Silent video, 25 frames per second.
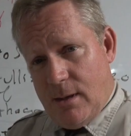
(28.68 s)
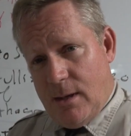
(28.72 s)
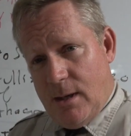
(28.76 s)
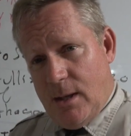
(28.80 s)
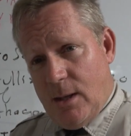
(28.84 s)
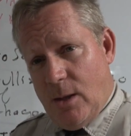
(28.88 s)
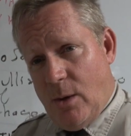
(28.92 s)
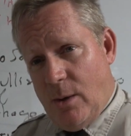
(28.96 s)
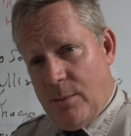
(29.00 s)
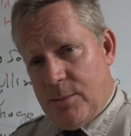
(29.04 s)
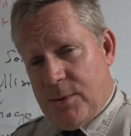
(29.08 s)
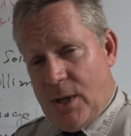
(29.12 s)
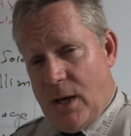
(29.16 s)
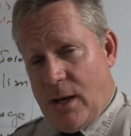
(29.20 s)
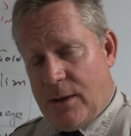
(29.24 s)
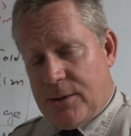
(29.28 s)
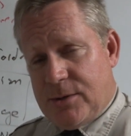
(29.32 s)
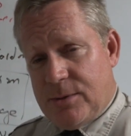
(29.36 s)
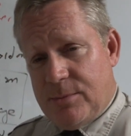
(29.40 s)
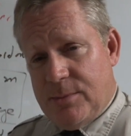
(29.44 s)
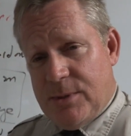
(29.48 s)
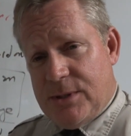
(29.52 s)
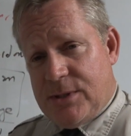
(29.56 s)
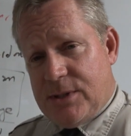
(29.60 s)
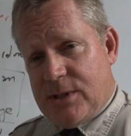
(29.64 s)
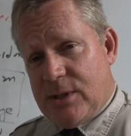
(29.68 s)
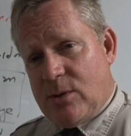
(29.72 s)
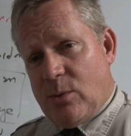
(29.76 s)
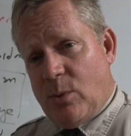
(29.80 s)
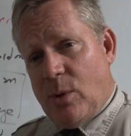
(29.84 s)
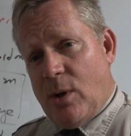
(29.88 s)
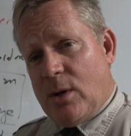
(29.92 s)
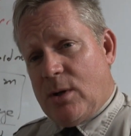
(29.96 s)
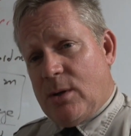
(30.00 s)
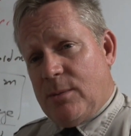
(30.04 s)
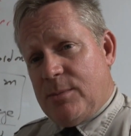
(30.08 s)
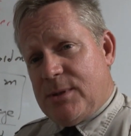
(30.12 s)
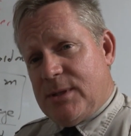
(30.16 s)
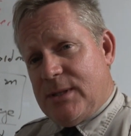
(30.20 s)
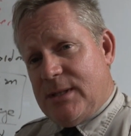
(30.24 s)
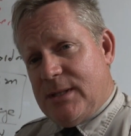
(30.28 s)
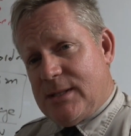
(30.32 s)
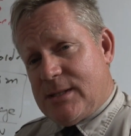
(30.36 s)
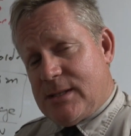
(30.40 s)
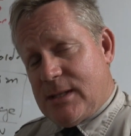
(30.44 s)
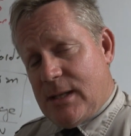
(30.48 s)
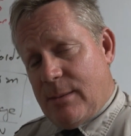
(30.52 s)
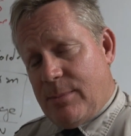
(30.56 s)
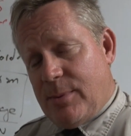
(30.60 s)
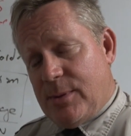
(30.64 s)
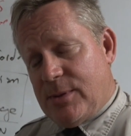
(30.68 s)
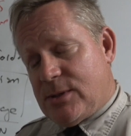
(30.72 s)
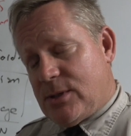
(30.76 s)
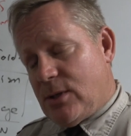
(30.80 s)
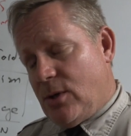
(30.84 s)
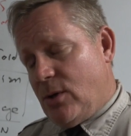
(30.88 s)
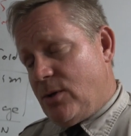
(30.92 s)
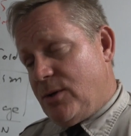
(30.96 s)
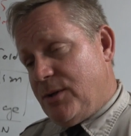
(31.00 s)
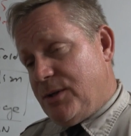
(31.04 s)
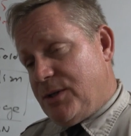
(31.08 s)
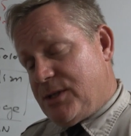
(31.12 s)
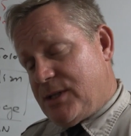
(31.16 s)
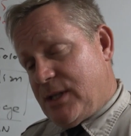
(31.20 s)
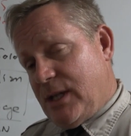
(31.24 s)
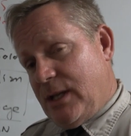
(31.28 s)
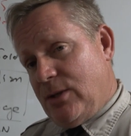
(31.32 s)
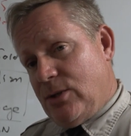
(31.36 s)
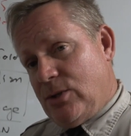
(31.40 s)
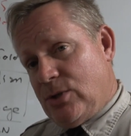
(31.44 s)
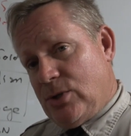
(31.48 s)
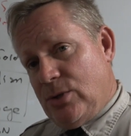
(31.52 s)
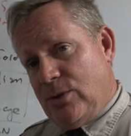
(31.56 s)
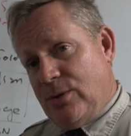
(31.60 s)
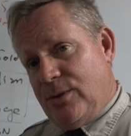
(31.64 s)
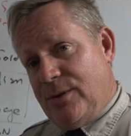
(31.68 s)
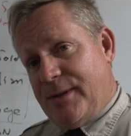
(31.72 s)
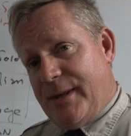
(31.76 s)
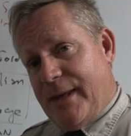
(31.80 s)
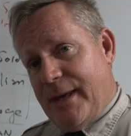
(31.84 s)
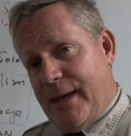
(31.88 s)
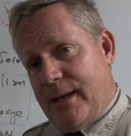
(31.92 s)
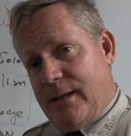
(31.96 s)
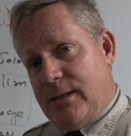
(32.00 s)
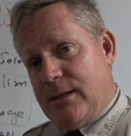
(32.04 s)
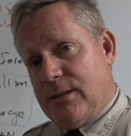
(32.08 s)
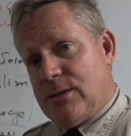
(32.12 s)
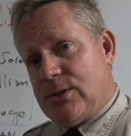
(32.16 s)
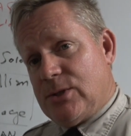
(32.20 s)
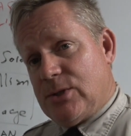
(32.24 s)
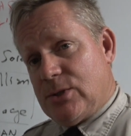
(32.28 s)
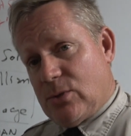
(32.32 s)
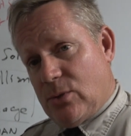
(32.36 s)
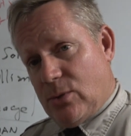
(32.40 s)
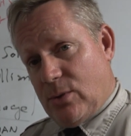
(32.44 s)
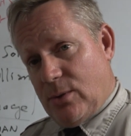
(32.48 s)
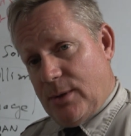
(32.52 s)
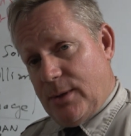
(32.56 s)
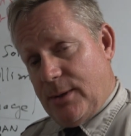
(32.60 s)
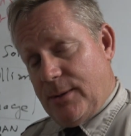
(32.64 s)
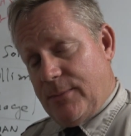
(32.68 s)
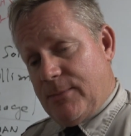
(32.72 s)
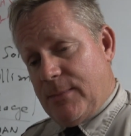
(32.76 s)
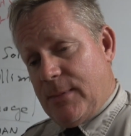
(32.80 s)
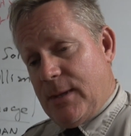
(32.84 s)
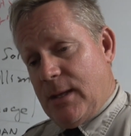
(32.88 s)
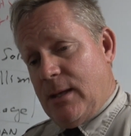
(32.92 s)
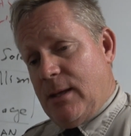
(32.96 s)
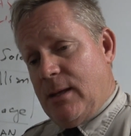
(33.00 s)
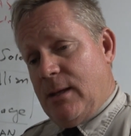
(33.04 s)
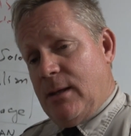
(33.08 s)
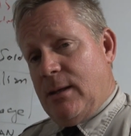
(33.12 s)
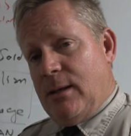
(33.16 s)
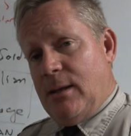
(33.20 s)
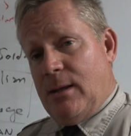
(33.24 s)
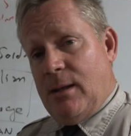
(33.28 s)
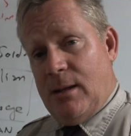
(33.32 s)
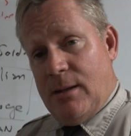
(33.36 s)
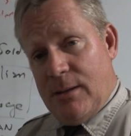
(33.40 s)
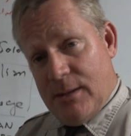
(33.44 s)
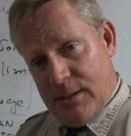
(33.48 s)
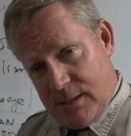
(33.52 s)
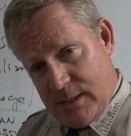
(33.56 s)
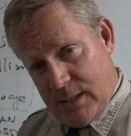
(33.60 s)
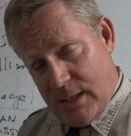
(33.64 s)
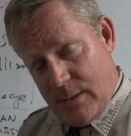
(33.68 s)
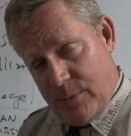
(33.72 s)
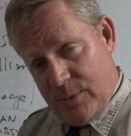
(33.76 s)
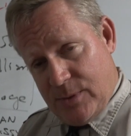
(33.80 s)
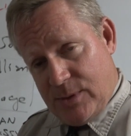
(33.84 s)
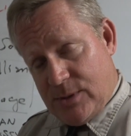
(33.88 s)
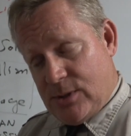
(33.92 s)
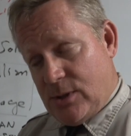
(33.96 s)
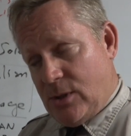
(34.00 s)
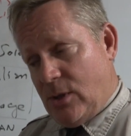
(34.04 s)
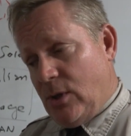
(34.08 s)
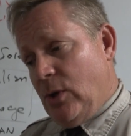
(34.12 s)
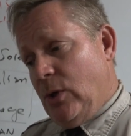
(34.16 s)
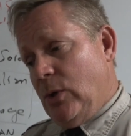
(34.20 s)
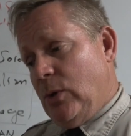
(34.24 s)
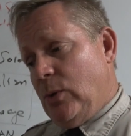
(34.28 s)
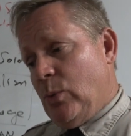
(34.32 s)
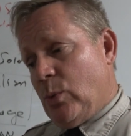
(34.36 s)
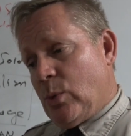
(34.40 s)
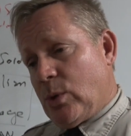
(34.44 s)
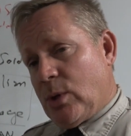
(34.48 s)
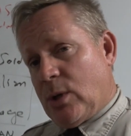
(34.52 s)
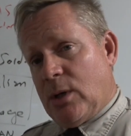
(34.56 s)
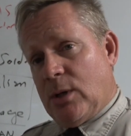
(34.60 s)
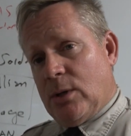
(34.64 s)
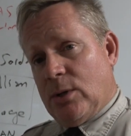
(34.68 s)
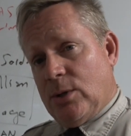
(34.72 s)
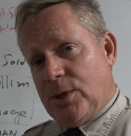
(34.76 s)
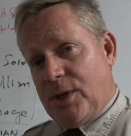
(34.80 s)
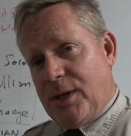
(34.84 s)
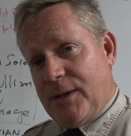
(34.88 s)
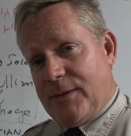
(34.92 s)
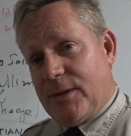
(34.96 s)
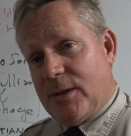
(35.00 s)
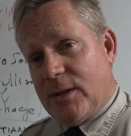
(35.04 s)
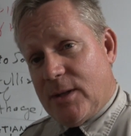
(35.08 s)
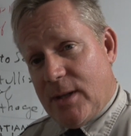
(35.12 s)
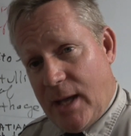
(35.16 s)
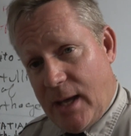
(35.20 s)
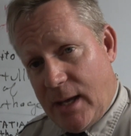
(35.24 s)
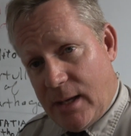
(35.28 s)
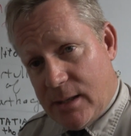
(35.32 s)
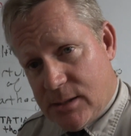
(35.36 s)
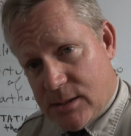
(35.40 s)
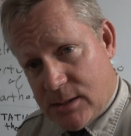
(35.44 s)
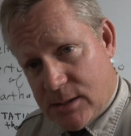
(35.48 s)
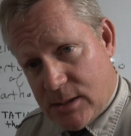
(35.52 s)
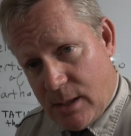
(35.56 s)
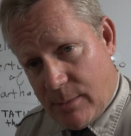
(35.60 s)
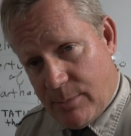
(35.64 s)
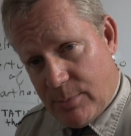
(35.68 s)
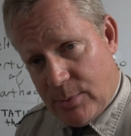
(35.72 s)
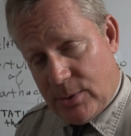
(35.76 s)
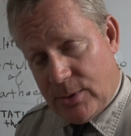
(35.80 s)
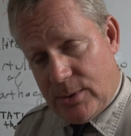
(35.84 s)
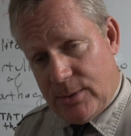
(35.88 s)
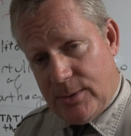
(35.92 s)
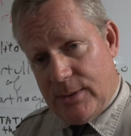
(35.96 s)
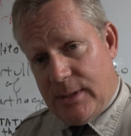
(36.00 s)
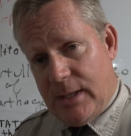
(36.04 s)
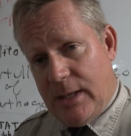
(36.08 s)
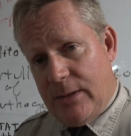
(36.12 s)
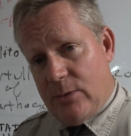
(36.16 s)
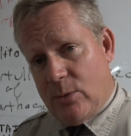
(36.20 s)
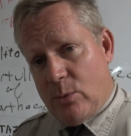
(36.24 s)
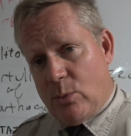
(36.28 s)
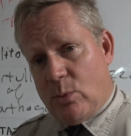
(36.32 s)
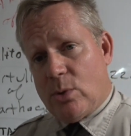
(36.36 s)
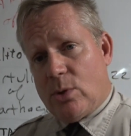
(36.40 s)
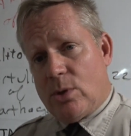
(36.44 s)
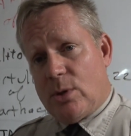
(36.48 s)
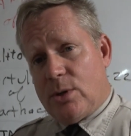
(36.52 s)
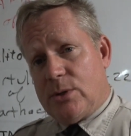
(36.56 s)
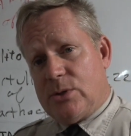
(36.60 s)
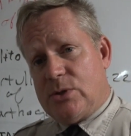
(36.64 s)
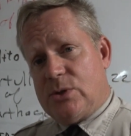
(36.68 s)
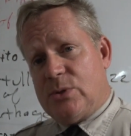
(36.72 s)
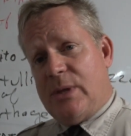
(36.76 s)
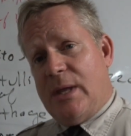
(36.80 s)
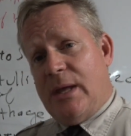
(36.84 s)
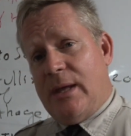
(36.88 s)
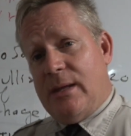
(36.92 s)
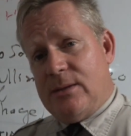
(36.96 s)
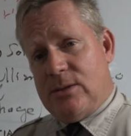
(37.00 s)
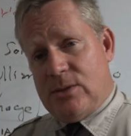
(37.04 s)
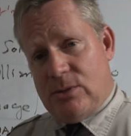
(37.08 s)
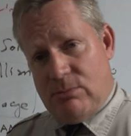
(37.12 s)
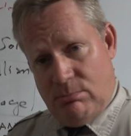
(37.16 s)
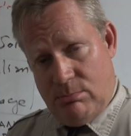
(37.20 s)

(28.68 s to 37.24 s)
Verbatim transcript: Hello, I'm Dr. Mystic. Welcome to this episode of the St. Jude Thaddeus story. In this episode, we're going to look at the Last Supper and the words that